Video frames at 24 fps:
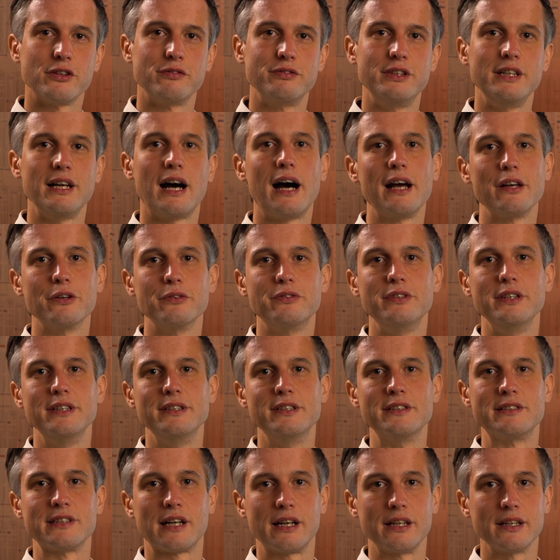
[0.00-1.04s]
of the IoT
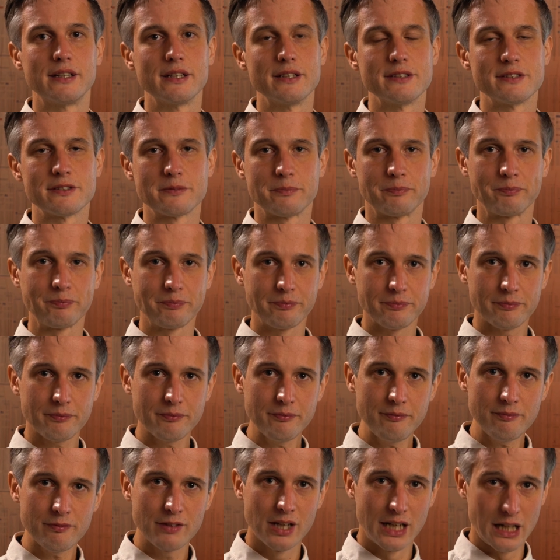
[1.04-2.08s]
Design Kit.
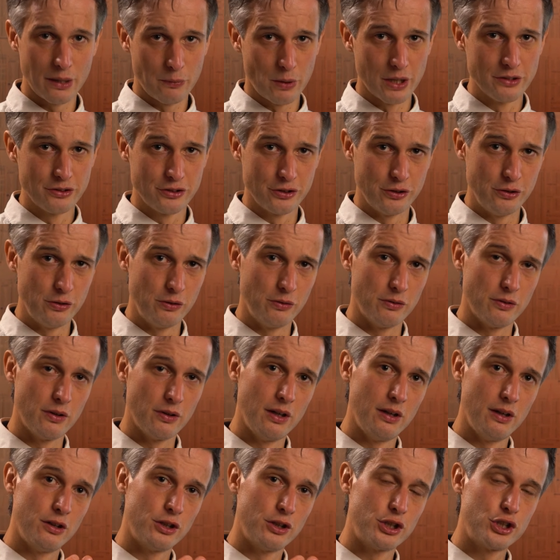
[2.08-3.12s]
And I want to
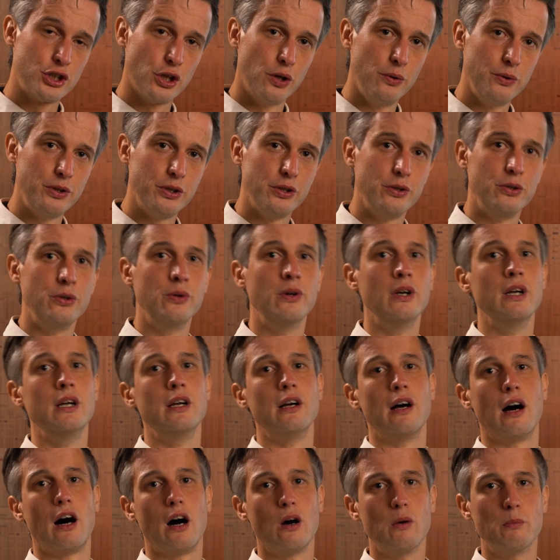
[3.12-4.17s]
show you
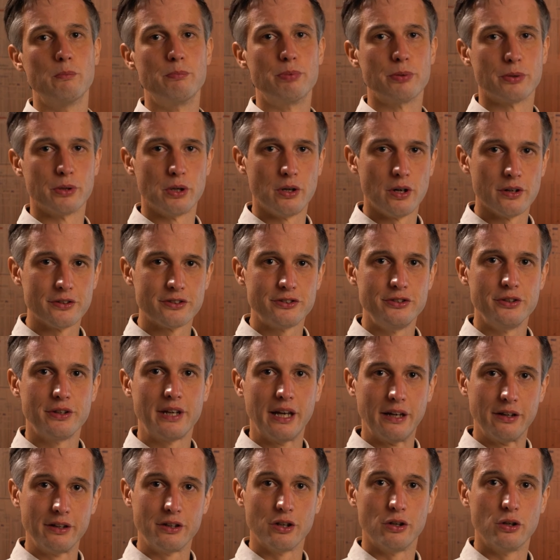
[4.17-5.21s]
how broad you
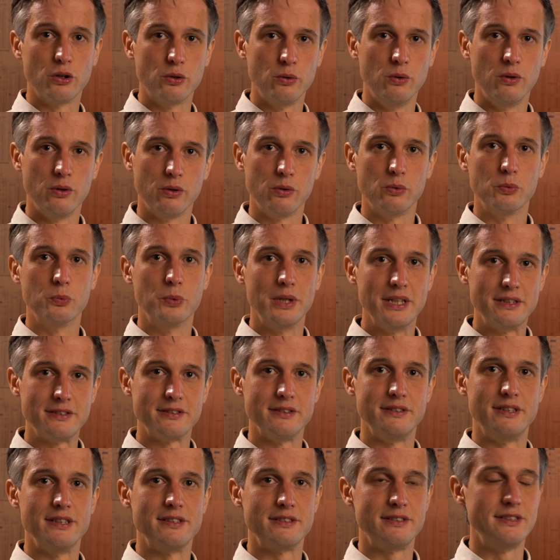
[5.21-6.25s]
can go
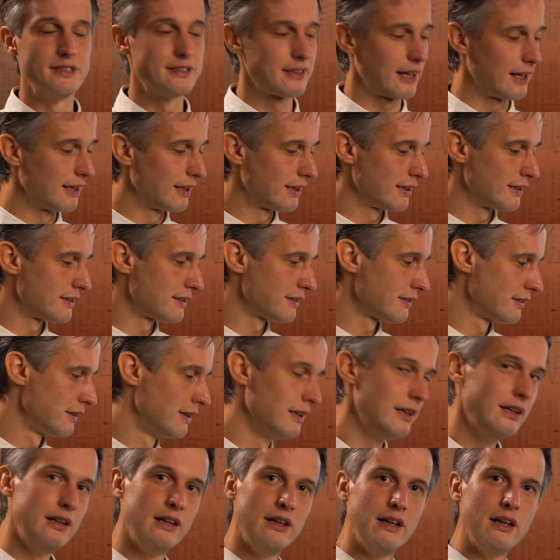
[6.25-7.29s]
with this design kit.
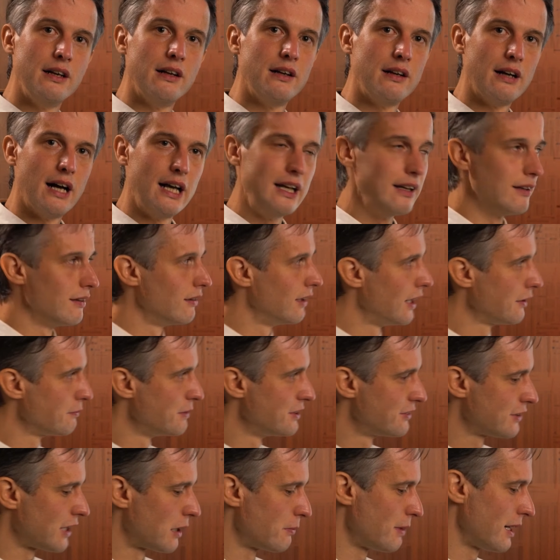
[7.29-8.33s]
And let me
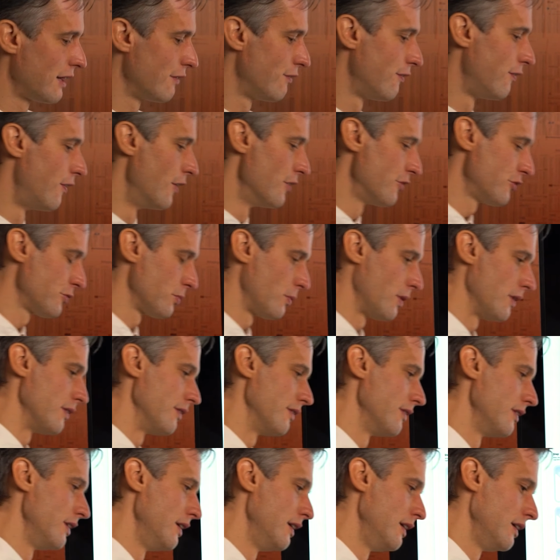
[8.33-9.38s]
start by the first
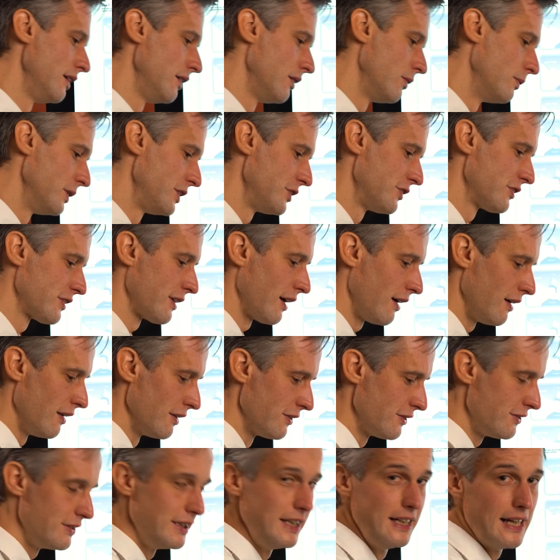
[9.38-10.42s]
one, which is
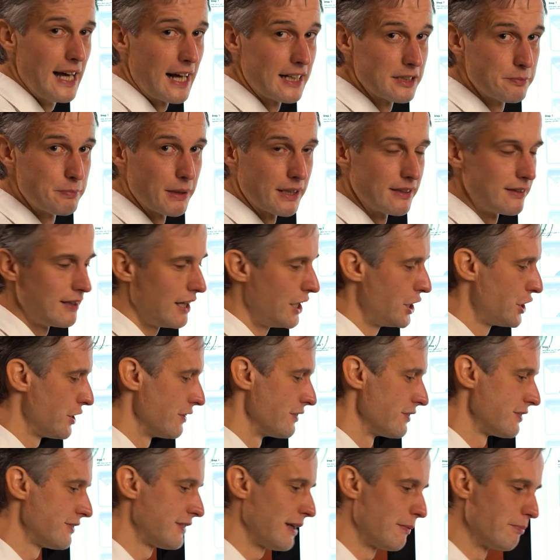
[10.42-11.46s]
called the
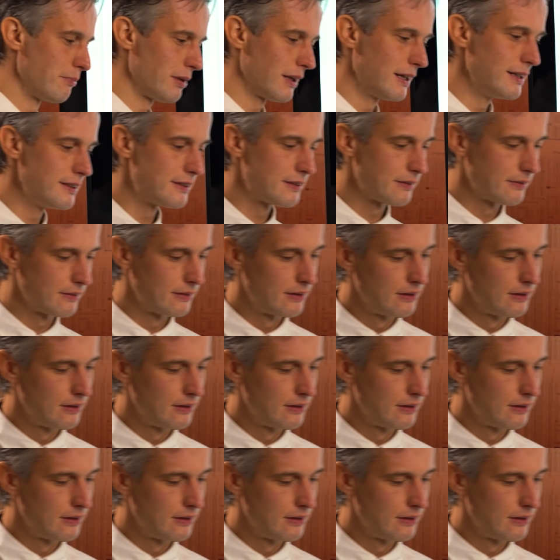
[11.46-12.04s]
expectations template.